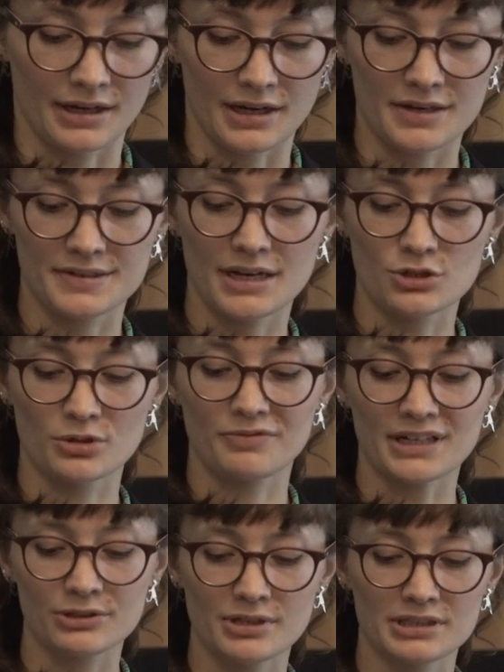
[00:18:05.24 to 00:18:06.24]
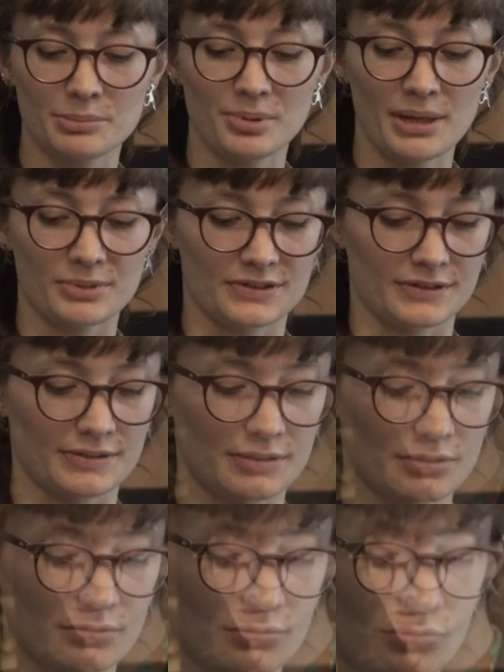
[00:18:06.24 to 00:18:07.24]
as he had to evacuate the
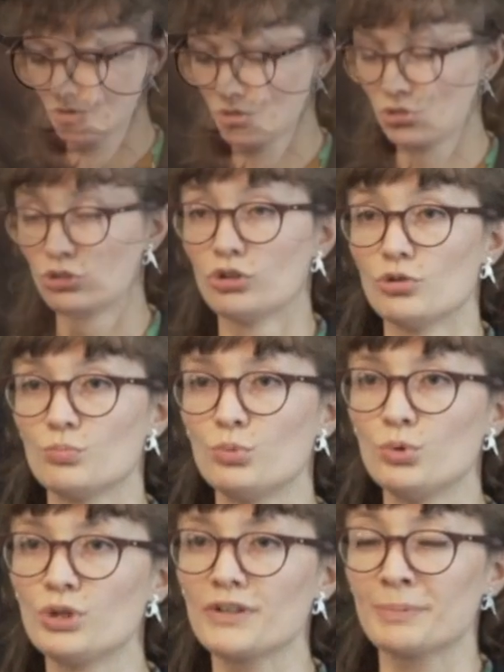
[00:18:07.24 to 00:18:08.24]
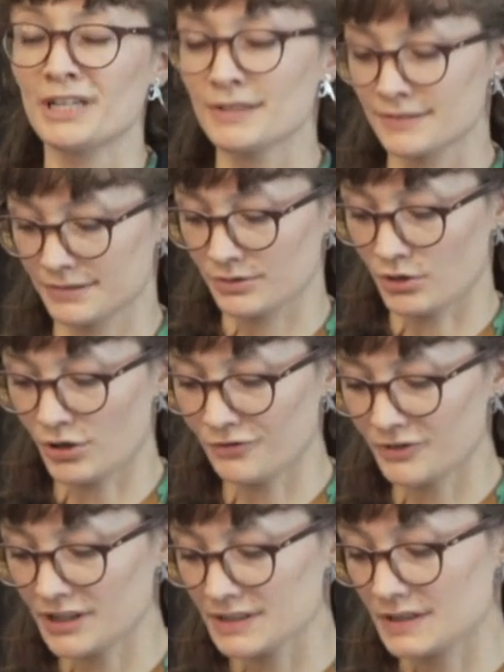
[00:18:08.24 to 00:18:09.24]
premises. Budapest
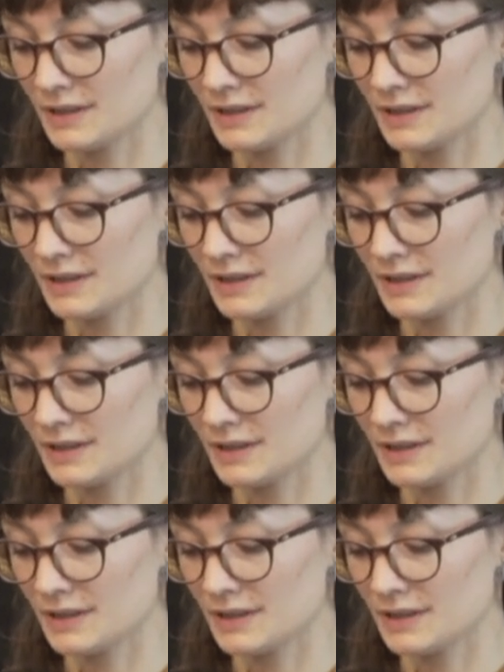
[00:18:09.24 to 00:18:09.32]
offered